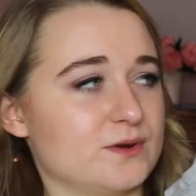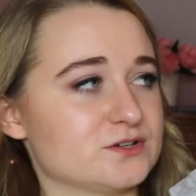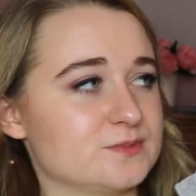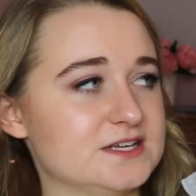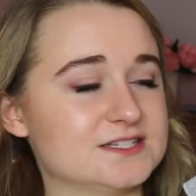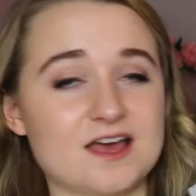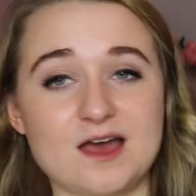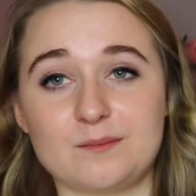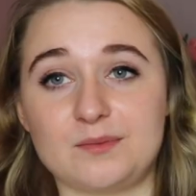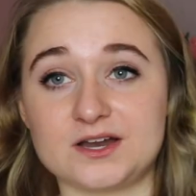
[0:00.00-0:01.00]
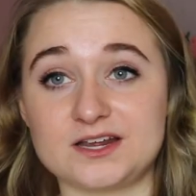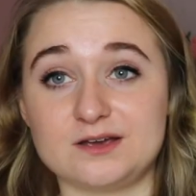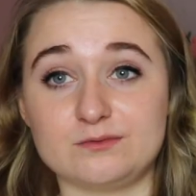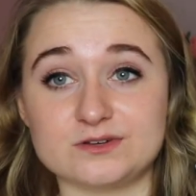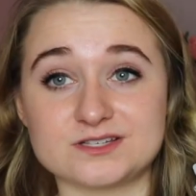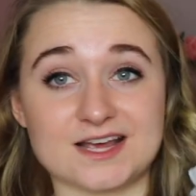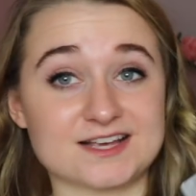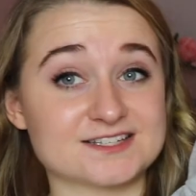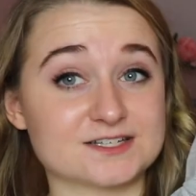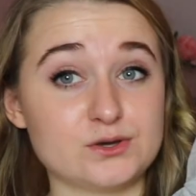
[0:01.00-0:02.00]
a winter piece, but it was
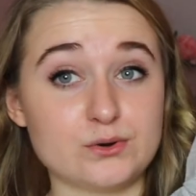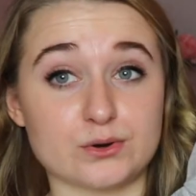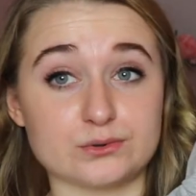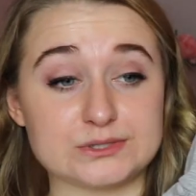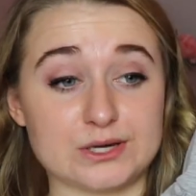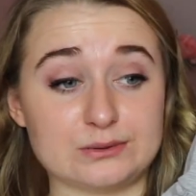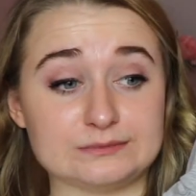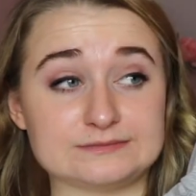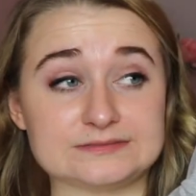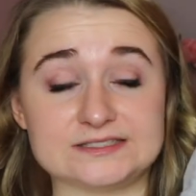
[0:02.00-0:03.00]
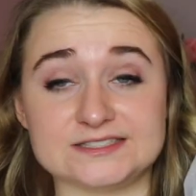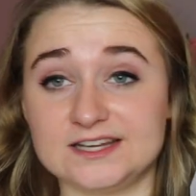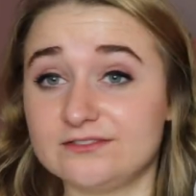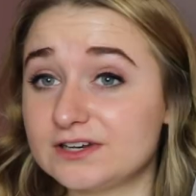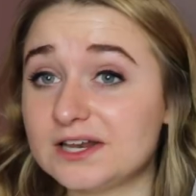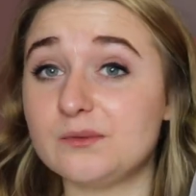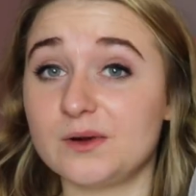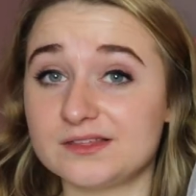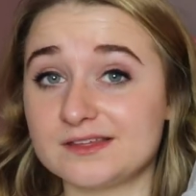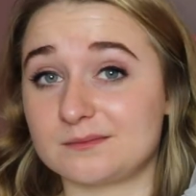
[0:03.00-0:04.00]
like six euro, so definitely
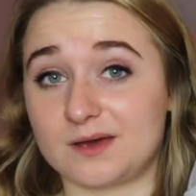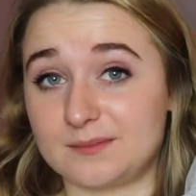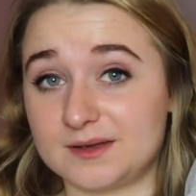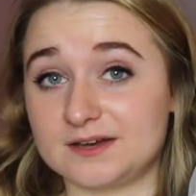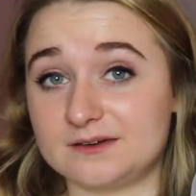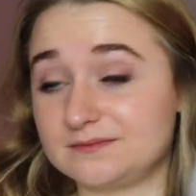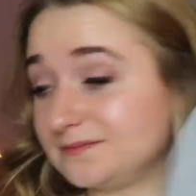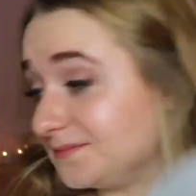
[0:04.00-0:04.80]
worth it in my opinion.